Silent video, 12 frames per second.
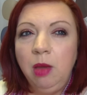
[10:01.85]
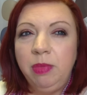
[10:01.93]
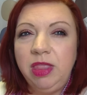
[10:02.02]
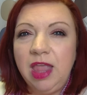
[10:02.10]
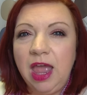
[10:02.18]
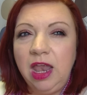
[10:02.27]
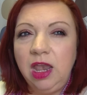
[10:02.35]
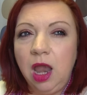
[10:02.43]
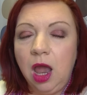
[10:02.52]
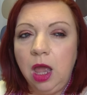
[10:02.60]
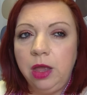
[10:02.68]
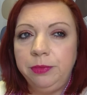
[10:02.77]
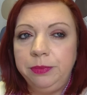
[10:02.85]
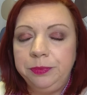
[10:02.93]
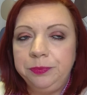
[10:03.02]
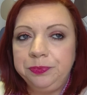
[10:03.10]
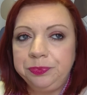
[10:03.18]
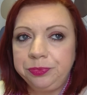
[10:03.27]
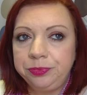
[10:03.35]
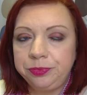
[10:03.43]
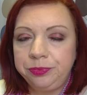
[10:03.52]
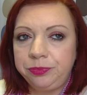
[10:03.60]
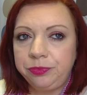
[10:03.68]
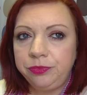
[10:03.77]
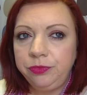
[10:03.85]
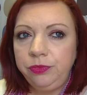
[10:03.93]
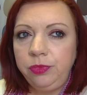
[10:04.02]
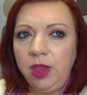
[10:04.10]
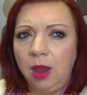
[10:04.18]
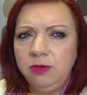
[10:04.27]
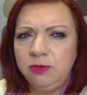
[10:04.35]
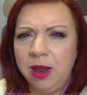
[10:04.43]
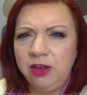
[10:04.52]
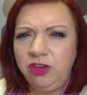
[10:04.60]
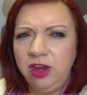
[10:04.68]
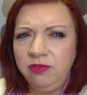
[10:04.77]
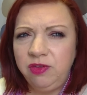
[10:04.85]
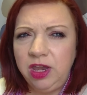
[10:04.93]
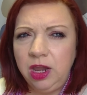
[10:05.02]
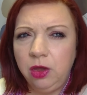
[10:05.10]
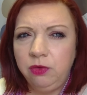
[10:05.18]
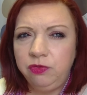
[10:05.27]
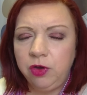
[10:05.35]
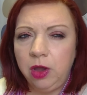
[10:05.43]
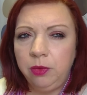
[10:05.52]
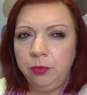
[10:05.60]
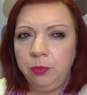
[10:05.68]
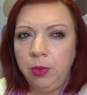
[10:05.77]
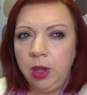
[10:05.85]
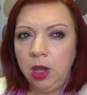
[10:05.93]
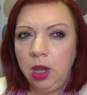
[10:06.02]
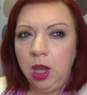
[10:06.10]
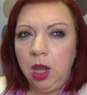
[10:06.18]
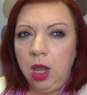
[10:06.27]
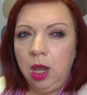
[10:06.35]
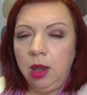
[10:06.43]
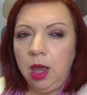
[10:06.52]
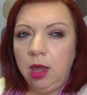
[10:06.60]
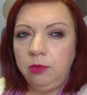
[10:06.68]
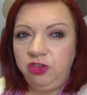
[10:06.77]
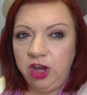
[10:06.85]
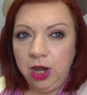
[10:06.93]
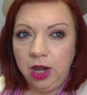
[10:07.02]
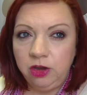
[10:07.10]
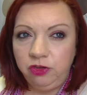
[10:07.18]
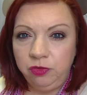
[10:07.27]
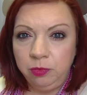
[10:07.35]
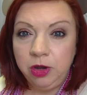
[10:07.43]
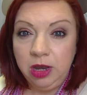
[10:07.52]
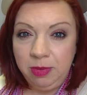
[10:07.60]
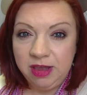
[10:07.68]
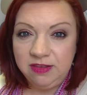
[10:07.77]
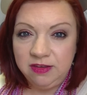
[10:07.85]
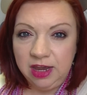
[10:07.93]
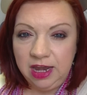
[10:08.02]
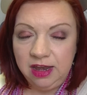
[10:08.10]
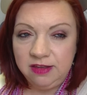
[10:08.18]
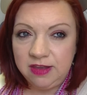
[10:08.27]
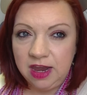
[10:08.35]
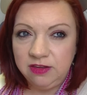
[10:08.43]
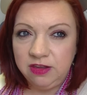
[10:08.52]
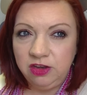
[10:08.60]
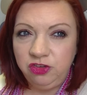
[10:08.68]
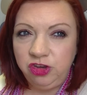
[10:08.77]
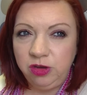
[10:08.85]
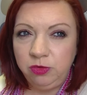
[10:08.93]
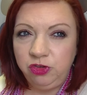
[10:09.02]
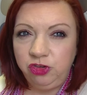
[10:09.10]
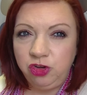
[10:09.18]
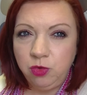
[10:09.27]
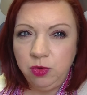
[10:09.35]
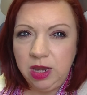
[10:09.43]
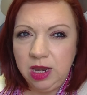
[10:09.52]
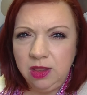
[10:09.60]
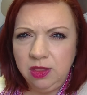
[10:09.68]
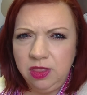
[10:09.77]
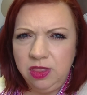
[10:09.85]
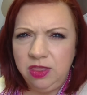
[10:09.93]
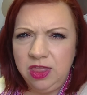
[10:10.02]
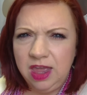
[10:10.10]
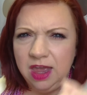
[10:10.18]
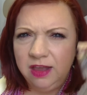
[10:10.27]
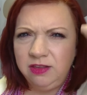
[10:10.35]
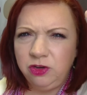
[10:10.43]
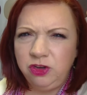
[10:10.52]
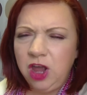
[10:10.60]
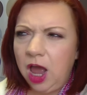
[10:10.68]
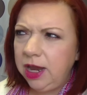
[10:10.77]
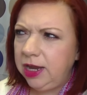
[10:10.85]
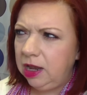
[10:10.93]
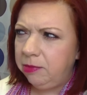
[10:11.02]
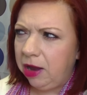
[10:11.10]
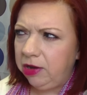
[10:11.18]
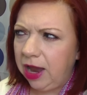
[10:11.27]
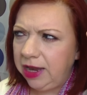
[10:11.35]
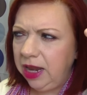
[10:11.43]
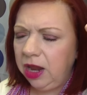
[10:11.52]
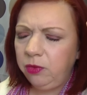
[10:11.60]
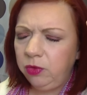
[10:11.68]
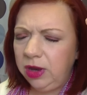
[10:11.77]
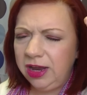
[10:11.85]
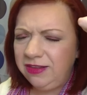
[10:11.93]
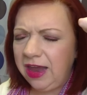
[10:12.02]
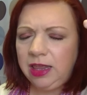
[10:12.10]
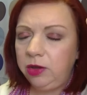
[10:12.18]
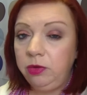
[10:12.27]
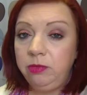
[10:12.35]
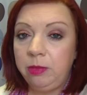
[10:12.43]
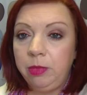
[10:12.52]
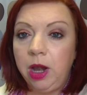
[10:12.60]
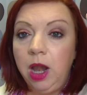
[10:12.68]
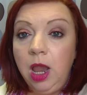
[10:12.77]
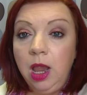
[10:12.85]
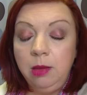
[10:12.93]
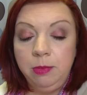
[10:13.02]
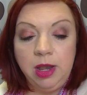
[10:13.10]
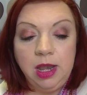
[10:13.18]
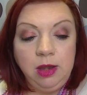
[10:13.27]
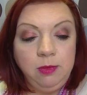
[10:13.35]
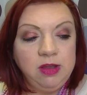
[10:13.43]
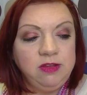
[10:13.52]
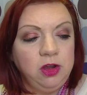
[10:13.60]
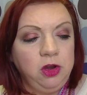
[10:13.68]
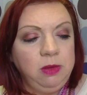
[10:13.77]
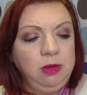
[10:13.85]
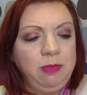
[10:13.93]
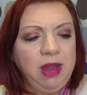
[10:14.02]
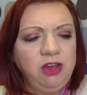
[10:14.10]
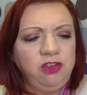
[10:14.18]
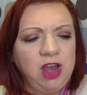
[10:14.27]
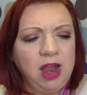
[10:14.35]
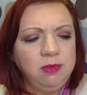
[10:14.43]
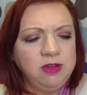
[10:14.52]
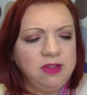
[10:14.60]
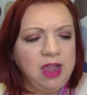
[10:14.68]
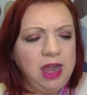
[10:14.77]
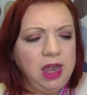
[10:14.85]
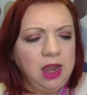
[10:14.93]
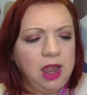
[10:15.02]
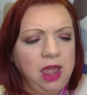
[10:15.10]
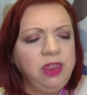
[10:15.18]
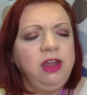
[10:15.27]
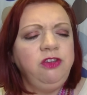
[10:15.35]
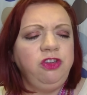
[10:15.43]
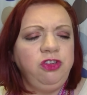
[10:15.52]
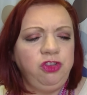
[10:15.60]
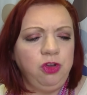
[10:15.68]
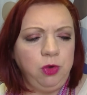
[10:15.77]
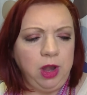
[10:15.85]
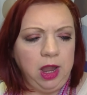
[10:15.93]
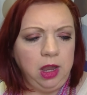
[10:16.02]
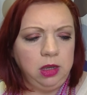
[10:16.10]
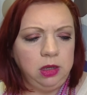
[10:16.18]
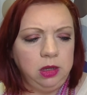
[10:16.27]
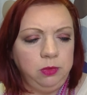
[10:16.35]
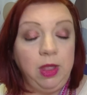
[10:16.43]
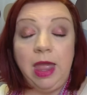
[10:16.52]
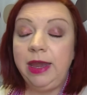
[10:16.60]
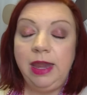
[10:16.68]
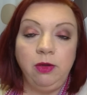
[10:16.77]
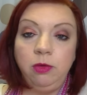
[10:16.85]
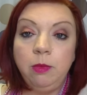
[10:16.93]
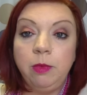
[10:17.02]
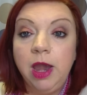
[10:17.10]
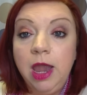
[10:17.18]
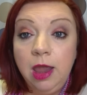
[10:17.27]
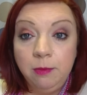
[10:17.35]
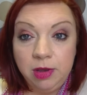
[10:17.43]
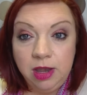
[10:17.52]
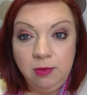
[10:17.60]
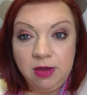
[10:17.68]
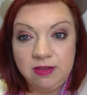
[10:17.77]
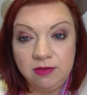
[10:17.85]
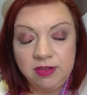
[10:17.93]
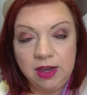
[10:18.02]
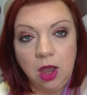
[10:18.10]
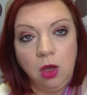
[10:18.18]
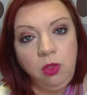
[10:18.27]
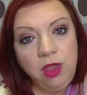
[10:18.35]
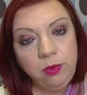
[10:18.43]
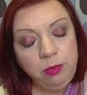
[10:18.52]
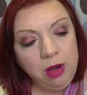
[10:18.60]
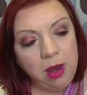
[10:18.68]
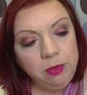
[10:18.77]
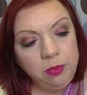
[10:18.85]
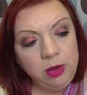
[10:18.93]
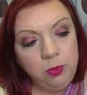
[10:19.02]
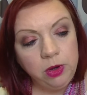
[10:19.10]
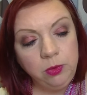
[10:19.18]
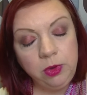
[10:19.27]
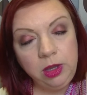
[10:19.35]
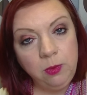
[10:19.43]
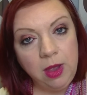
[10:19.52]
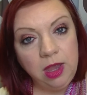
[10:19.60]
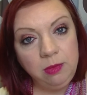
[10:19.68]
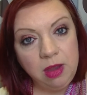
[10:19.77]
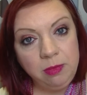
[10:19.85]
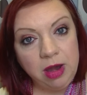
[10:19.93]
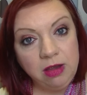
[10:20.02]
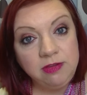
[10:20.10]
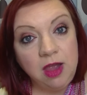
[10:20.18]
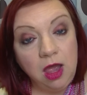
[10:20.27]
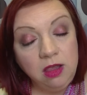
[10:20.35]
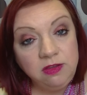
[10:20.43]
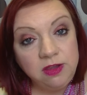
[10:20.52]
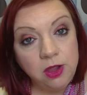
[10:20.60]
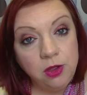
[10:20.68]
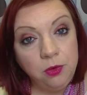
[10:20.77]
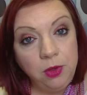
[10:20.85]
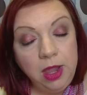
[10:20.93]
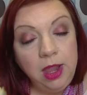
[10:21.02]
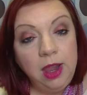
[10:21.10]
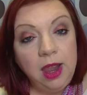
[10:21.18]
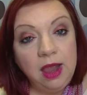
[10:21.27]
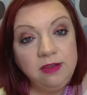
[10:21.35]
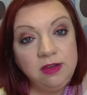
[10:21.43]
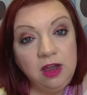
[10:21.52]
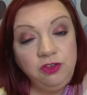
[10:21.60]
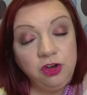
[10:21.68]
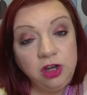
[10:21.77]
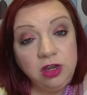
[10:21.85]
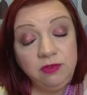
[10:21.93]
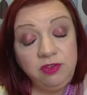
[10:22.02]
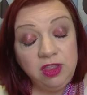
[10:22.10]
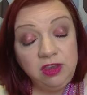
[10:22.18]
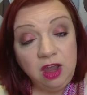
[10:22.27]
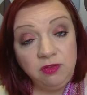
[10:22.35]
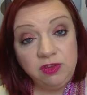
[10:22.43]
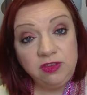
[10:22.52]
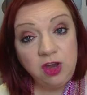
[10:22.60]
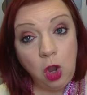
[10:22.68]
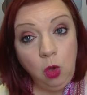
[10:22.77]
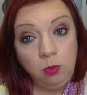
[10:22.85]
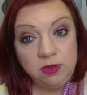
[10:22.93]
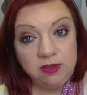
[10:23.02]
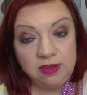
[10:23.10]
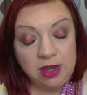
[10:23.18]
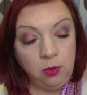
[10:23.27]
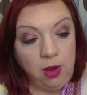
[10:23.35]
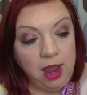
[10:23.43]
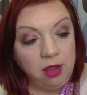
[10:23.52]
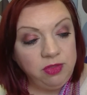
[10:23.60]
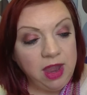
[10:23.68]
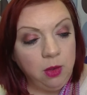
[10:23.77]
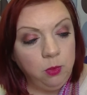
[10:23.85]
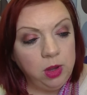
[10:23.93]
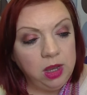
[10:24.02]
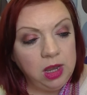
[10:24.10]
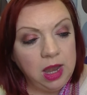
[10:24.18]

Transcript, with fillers: But then um, I was watching a video from uh, Cherish from Pretty Pistol 86 and she was showing this or talking about it. I can't exactly remember. But anyways, the creamy beige and I was like, I think she showed it. Well, I can't remember. But anyways, I was like, oh, that would probably work really well in my brows also as an alternative to the Tough as Taupe since I don't have that one.